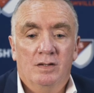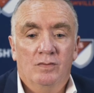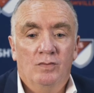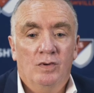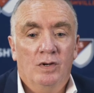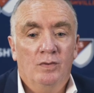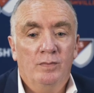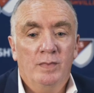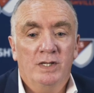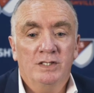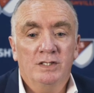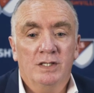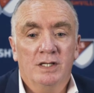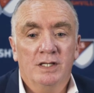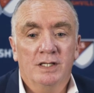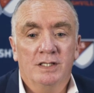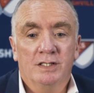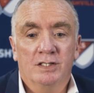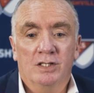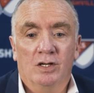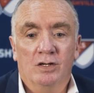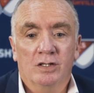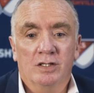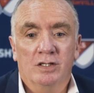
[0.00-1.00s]
Well, Major League
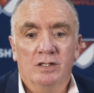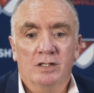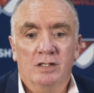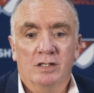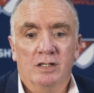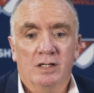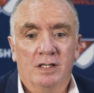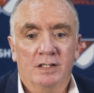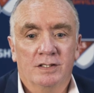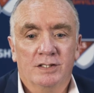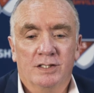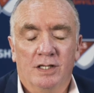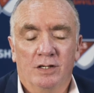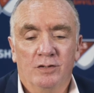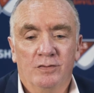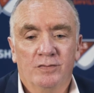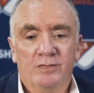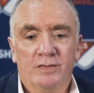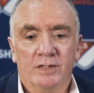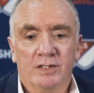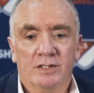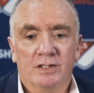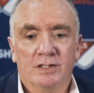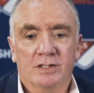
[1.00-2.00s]
Soccer
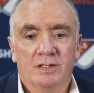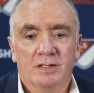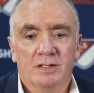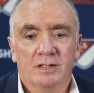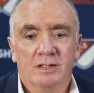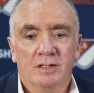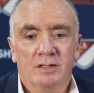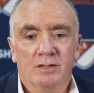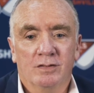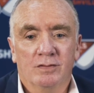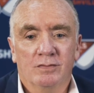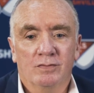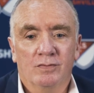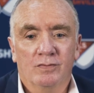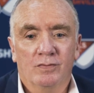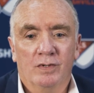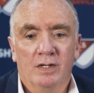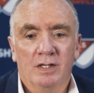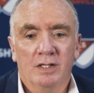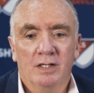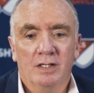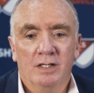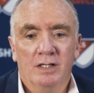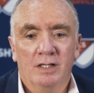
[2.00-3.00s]
itself is, you know,
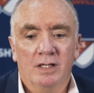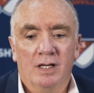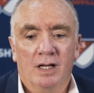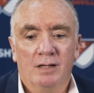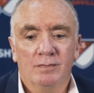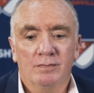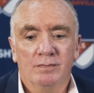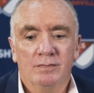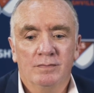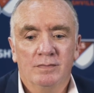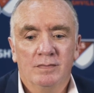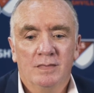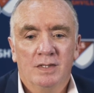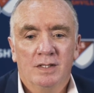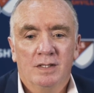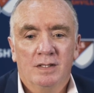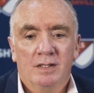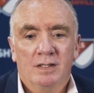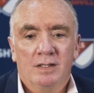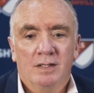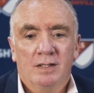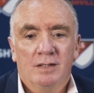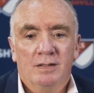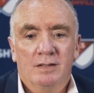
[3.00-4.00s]
really
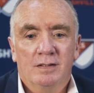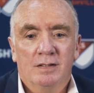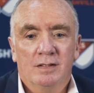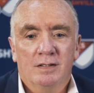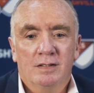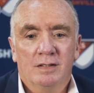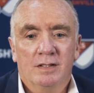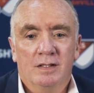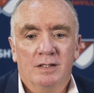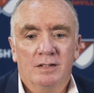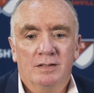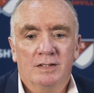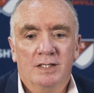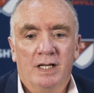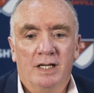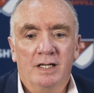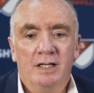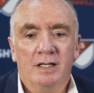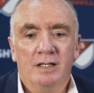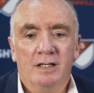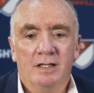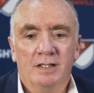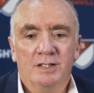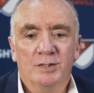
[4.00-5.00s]

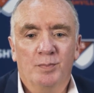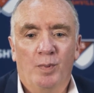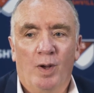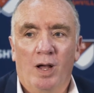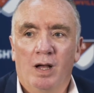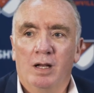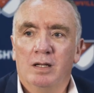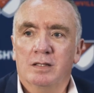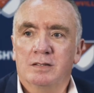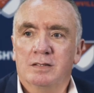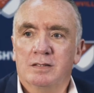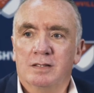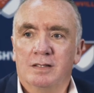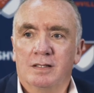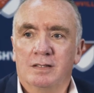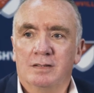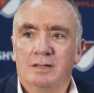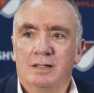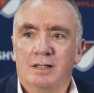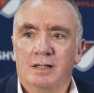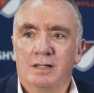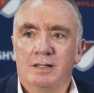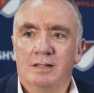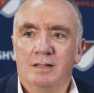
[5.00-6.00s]
taking its part
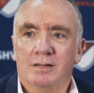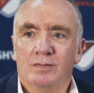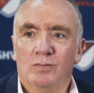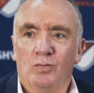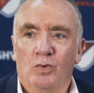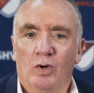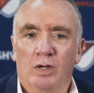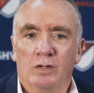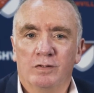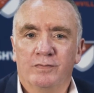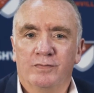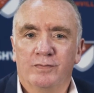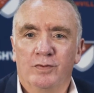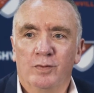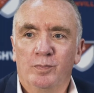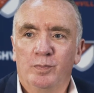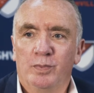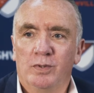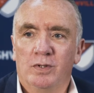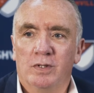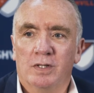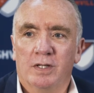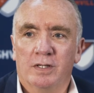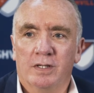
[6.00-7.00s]
in world
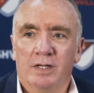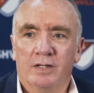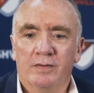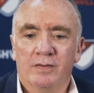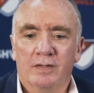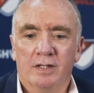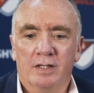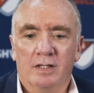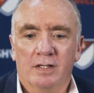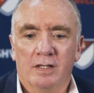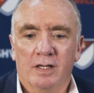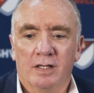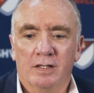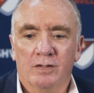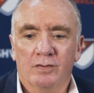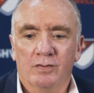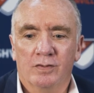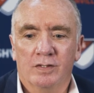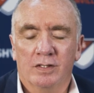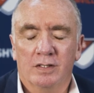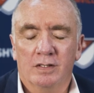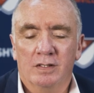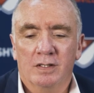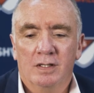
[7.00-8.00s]
football. And I know
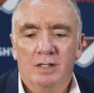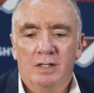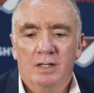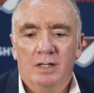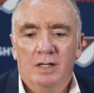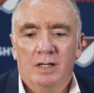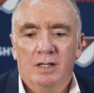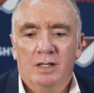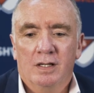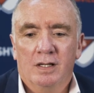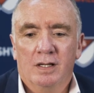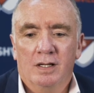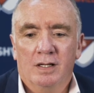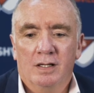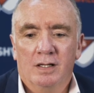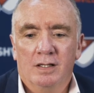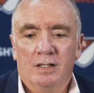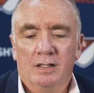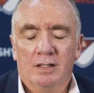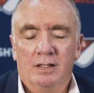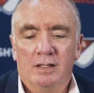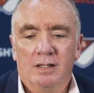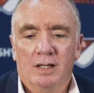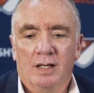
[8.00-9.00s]
that
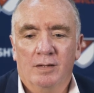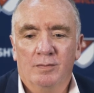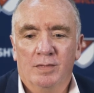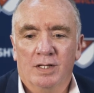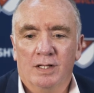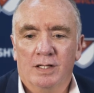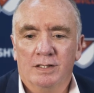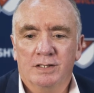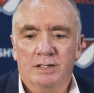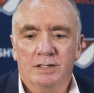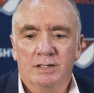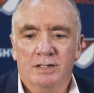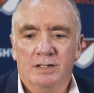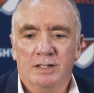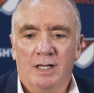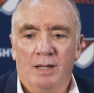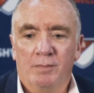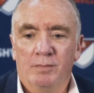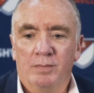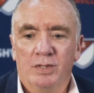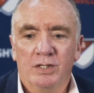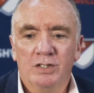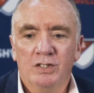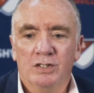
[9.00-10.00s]
MLS's
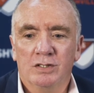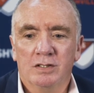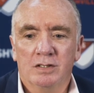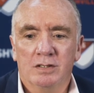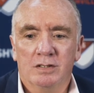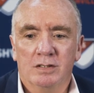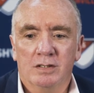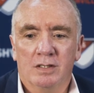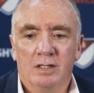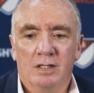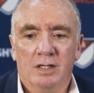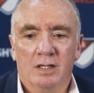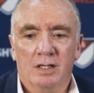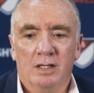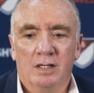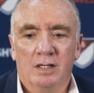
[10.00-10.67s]
ambition